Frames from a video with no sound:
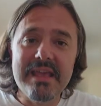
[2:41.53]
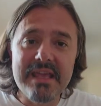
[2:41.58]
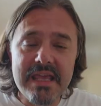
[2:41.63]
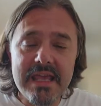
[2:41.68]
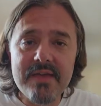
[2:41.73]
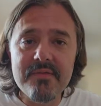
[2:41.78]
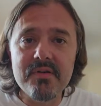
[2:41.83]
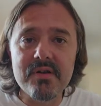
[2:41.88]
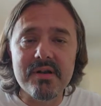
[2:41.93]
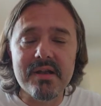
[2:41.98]

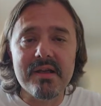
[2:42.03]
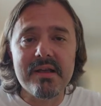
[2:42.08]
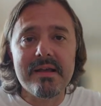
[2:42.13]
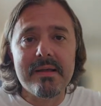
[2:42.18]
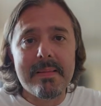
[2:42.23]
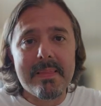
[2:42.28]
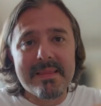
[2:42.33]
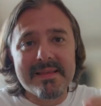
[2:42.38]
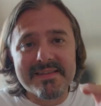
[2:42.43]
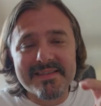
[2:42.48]
Even
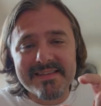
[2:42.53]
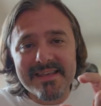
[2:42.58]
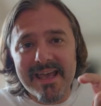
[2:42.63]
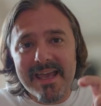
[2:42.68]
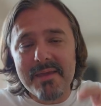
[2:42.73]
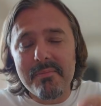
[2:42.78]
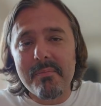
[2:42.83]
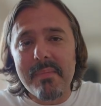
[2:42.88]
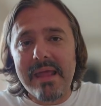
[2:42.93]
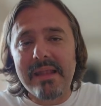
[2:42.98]

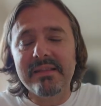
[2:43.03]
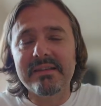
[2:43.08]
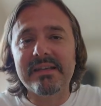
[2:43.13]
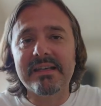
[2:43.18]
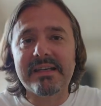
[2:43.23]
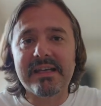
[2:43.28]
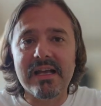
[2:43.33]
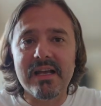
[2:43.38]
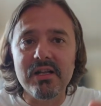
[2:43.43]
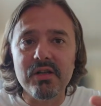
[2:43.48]

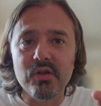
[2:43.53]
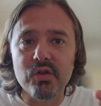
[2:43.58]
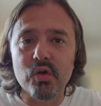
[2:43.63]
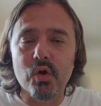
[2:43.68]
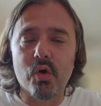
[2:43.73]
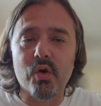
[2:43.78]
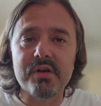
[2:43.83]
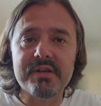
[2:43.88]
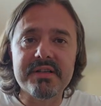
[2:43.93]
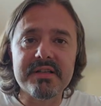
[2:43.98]
Symantec
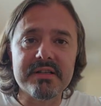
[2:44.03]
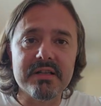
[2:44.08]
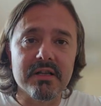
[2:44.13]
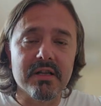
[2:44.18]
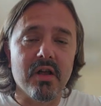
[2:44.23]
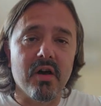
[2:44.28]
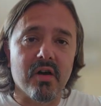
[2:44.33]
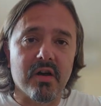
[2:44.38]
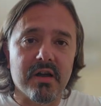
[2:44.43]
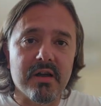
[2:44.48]
Norton
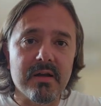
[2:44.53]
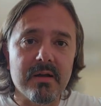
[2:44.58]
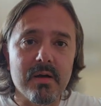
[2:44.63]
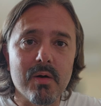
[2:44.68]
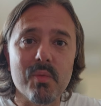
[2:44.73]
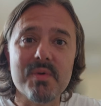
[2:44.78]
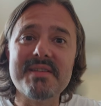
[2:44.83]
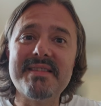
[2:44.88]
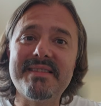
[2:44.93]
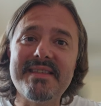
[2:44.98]
Lock
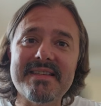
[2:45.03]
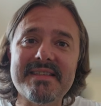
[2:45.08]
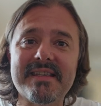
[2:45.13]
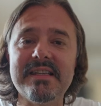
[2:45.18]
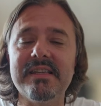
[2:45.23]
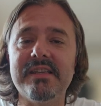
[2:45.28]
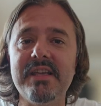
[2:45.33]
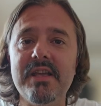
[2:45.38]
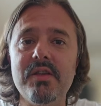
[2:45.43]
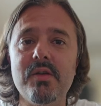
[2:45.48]
was
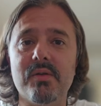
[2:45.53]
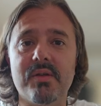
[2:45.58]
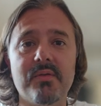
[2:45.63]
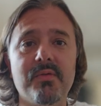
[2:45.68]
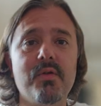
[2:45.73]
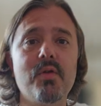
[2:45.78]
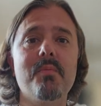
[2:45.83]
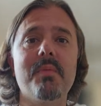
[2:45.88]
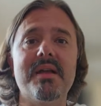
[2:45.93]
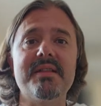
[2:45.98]
discontinued a
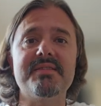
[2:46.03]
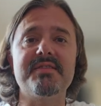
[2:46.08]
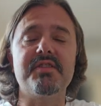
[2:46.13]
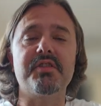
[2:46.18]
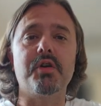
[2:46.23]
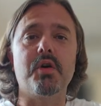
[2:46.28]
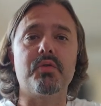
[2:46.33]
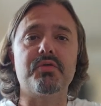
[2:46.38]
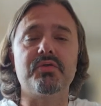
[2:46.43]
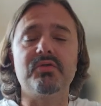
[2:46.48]
few months
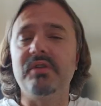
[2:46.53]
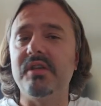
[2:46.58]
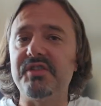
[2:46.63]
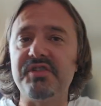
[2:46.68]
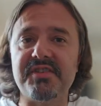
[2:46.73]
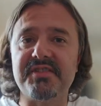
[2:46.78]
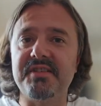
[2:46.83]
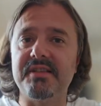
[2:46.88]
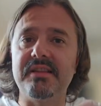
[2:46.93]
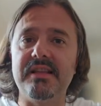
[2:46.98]
ago, so they
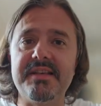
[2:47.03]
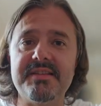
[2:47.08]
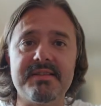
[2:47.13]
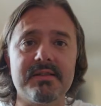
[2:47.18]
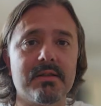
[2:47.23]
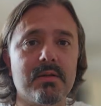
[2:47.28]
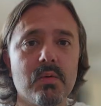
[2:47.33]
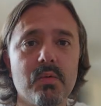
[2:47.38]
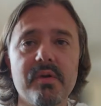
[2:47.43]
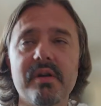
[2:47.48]
just said,
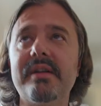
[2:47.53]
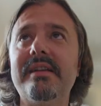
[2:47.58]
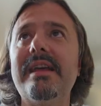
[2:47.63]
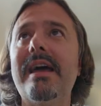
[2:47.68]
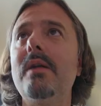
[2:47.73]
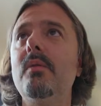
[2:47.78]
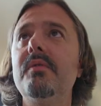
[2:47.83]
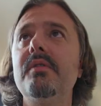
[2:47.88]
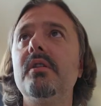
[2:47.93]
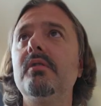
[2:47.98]
listen, we're
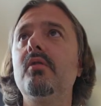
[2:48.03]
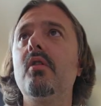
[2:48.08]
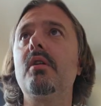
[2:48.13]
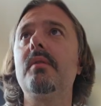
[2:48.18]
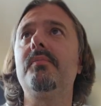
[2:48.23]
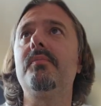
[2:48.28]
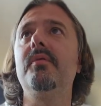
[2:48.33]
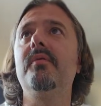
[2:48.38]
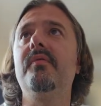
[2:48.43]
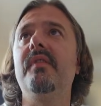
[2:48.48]
done, we're not
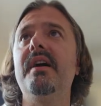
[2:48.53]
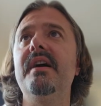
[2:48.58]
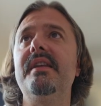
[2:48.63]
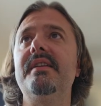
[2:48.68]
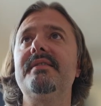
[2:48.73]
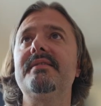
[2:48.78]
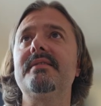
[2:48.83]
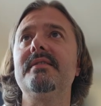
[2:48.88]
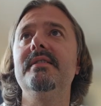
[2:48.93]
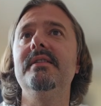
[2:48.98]
gonna provide
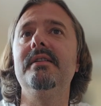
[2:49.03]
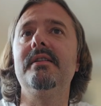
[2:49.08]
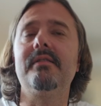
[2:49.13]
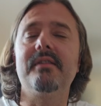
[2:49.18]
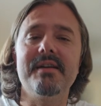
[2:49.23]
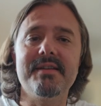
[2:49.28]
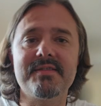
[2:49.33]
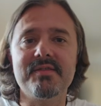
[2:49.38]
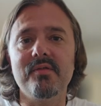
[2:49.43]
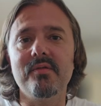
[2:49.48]
this
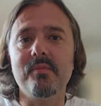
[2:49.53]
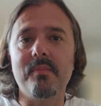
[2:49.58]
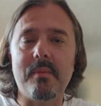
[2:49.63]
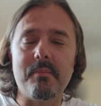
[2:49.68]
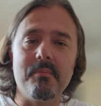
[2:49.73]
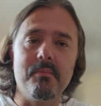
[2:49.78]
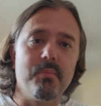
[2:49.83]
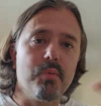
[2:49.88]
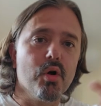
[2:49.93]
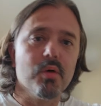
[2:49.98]
right? So
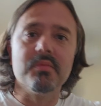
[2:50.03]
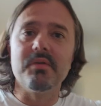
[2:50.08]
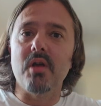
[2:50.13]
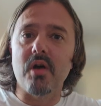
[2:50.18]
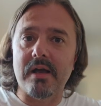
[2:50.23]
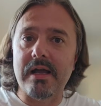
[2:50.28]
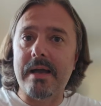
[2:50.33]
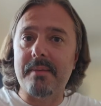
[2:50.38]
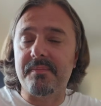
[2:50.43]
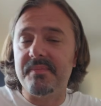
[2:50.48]
boom
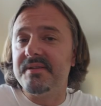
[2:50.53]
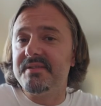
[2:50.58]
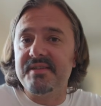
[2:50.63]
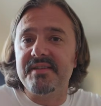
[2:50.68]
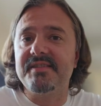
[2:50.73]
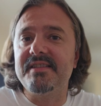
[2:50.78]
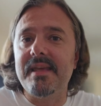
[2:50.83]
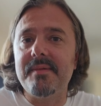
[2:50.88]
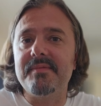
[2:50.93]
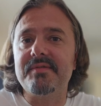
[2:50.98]
up. is the
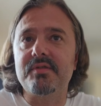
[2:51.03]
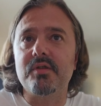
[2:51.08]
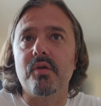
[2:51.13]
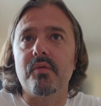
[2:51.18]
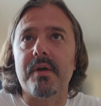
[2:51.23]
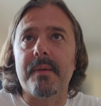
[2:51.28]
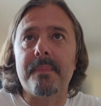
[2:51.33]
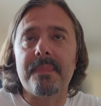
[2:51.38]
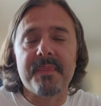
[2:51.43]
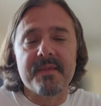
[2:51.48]
same
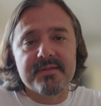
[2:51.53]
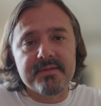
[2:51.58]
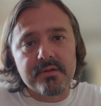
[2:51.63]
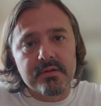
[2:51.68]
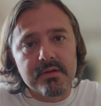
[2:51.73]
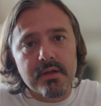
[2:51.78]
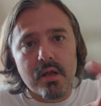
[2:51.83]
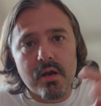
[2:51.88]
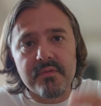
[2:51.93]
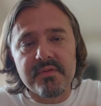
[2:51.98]
story. So
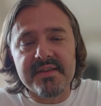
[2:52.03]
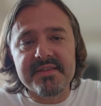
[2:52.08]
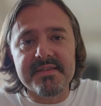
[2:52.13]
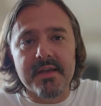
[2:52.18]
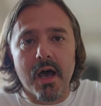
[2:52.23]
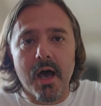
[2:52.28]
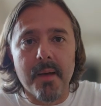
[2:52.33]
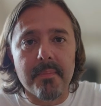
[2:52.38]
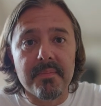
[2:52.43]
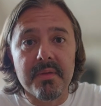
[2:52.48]
a lot of these
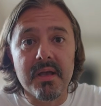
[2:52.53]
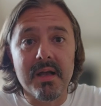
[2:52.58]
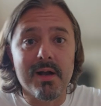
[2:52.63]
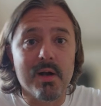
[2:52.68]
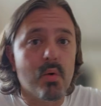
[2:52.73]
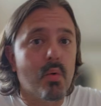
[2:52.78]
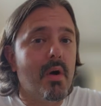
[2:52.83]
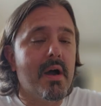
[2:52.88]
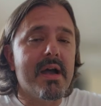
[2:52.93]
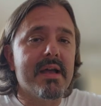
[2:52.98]
app
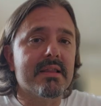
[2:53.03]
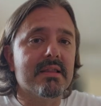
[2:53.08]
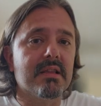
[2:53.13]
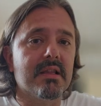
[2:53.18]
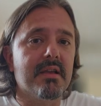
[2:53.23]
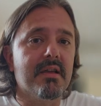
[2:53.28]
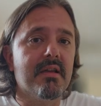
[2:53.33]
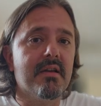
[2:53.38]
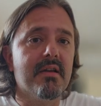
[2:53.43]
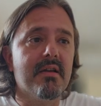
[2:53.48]

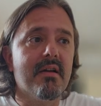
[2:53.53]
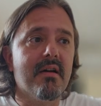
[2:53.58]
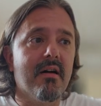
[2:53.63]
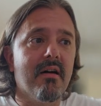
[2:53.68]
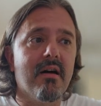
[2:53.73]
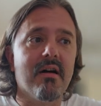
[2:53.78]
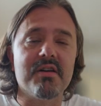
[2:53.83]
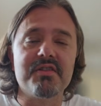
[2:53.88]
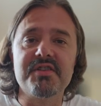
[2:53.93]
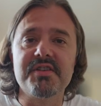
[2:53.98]
quietly
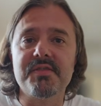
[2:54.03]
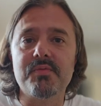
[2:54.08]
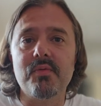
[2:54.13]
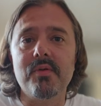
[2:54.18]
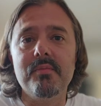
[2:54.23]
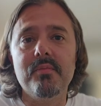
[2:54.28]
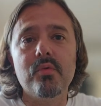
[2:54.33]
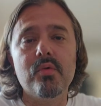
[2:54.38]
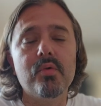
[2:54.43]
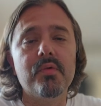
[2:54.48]
are just
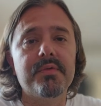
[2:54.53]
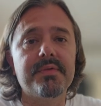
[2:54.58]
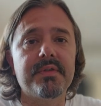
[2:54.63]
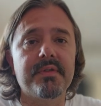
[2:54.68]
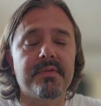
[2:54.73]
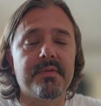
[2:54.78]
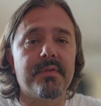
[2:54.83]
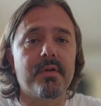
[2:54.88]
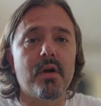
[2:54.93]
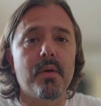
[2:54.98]
removed
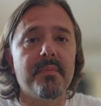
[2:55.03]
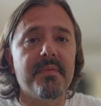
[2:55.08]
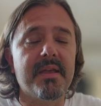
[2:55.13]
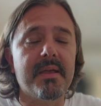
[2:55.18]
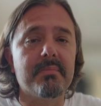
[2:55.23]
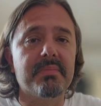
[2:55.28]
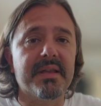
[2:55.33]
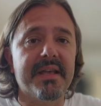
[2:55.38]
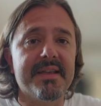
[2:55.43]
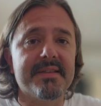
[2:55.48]
from the
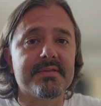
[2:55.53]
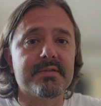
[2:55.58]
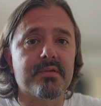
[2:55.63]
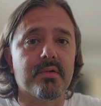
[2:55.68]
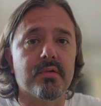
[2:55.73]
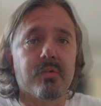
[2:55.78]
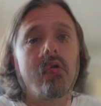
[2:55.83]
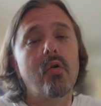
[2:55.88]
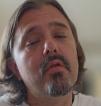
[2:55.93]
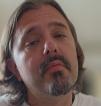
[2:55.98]
Play
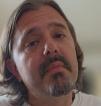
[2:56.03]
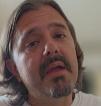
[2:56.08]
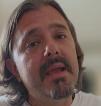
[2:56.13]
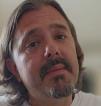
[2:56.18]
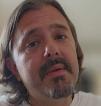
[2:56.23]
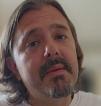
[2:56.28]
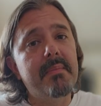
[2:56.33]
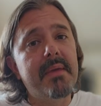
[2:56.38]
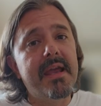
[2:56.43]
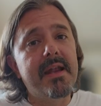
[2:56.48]
Store or
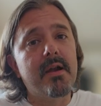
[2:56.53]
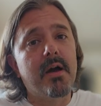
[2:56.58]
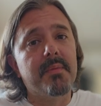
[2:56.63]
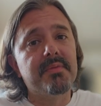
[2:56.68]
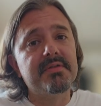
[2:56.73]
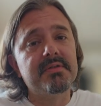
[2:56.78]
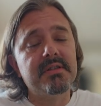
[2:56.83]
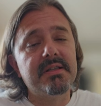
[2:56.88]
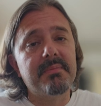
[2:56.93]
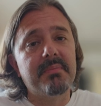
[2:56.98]
maybe made
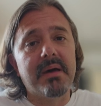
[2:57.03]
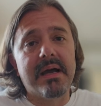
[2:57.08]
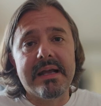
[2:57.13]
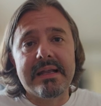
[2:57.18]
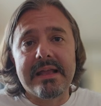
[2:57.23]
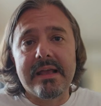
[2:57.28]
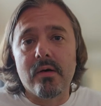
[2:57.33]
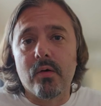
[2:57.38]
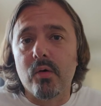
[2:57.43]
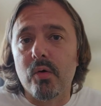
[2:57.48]
obsolete by
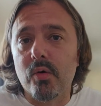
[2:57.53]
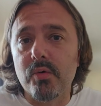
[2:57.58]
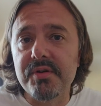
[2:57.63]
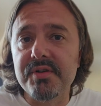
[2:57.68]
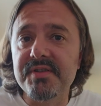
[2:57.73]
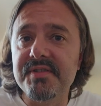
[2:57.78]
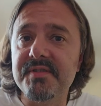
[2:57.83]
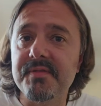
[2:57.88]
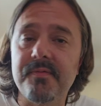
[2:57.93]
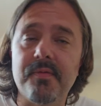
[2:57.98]
their
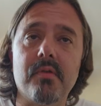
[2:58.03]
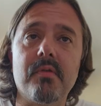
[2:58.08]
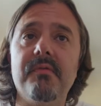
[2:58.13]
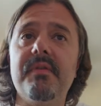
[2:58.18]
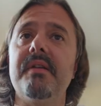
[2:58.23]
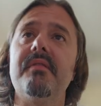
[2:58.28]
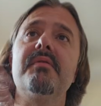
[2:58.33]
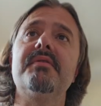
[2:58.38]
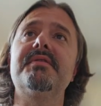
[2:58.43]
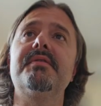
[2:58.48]
owners for
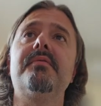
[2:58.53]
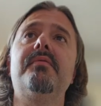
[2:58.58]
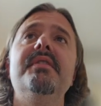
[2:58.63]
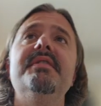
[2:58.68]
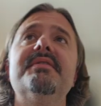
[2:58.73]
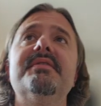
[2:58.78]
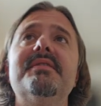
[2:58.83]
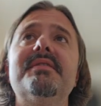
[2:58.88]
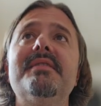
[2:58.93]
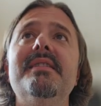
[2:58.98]
various of
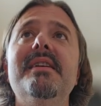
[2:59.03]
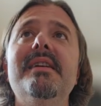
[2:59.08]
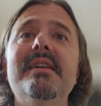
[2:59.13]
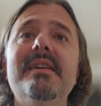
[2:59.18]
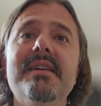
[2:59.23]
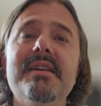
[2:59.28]
reasons.